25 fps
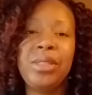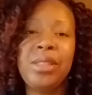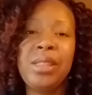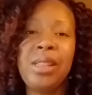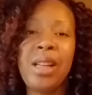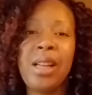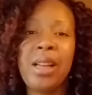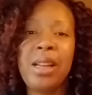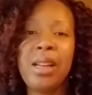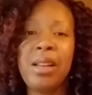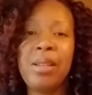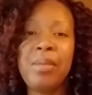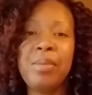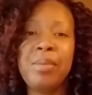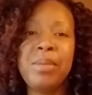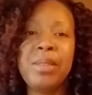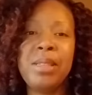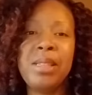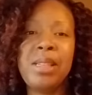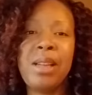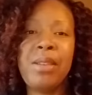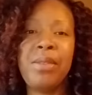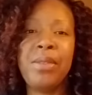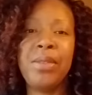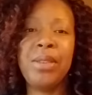like I'm
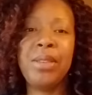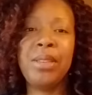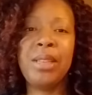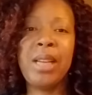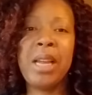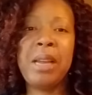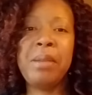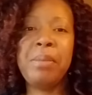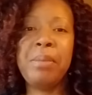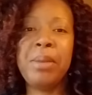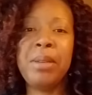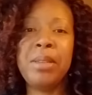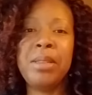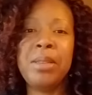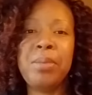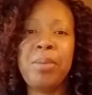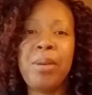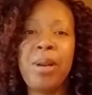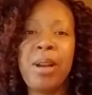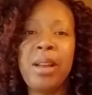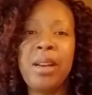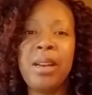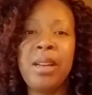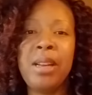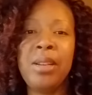7-8 months
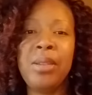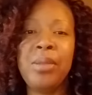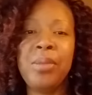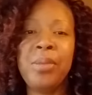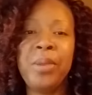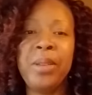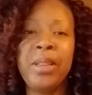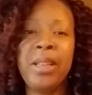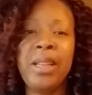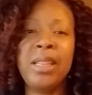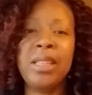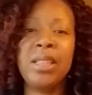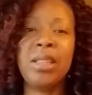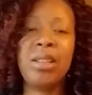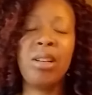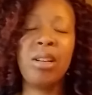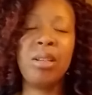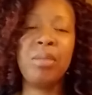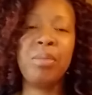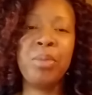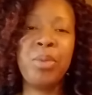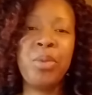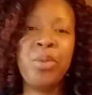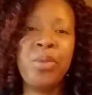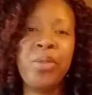pregnant when they start
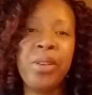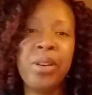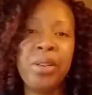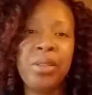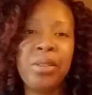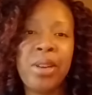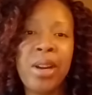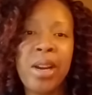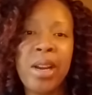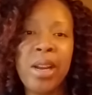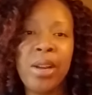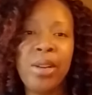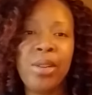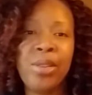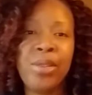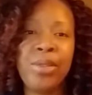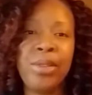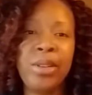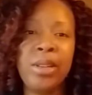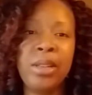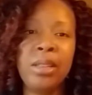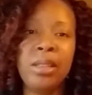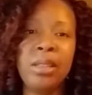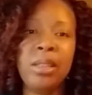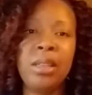moving around
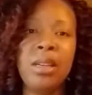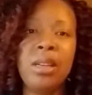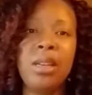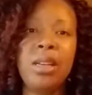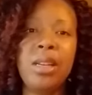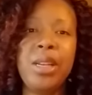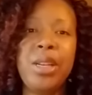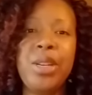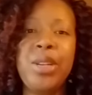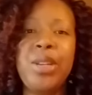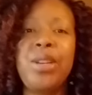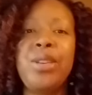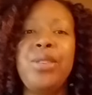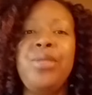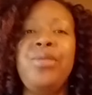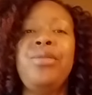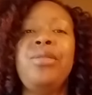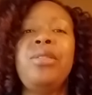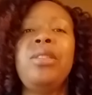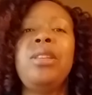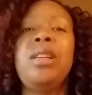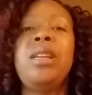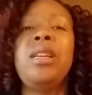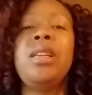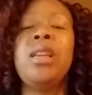and, you know, you
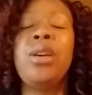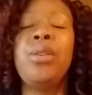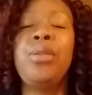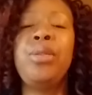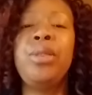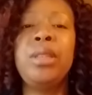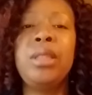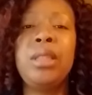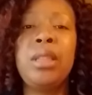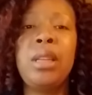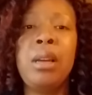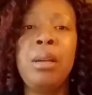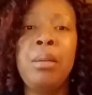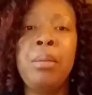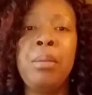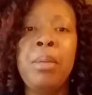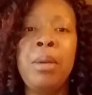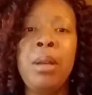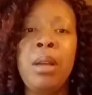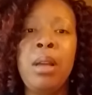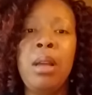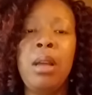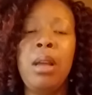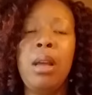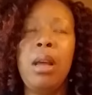really notice them
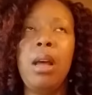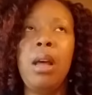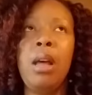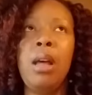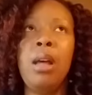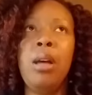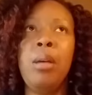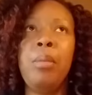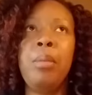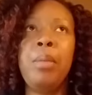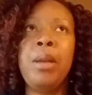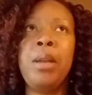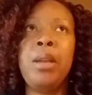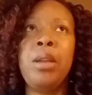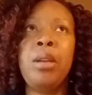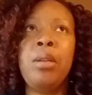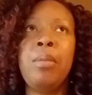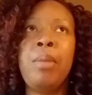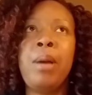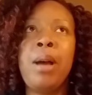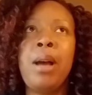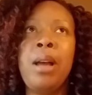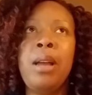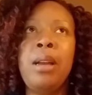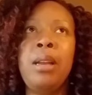in your
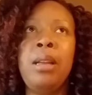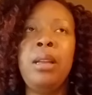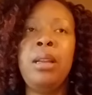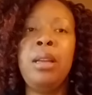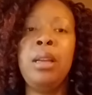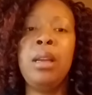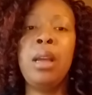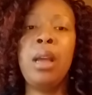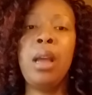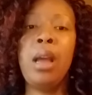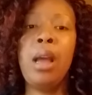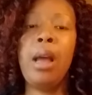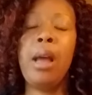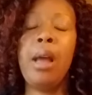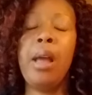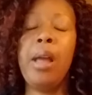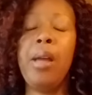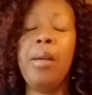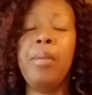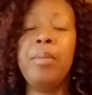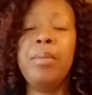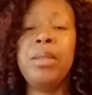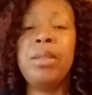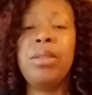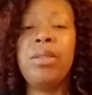body.
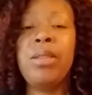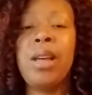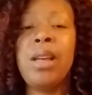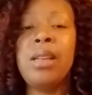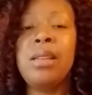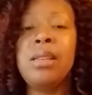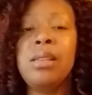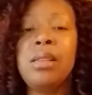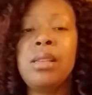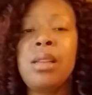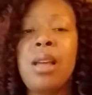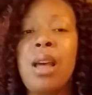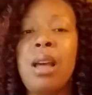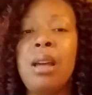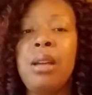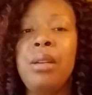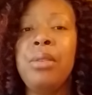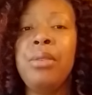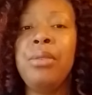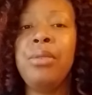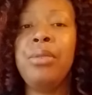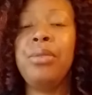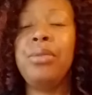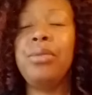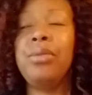So that's kind
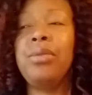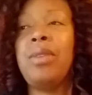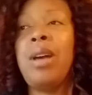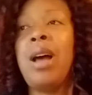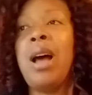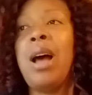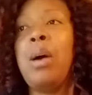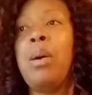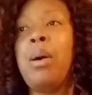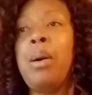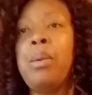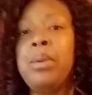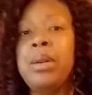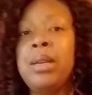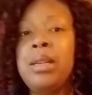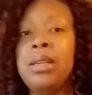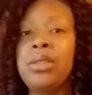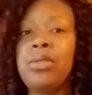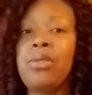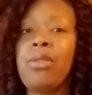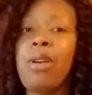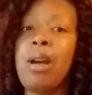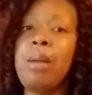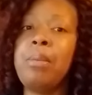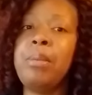of how I would
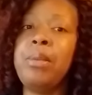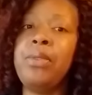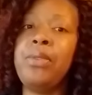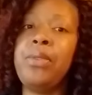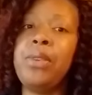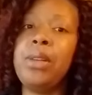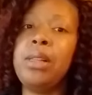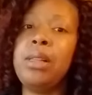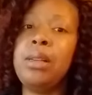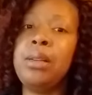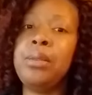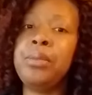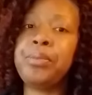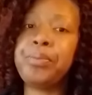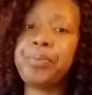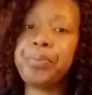describe the feeling.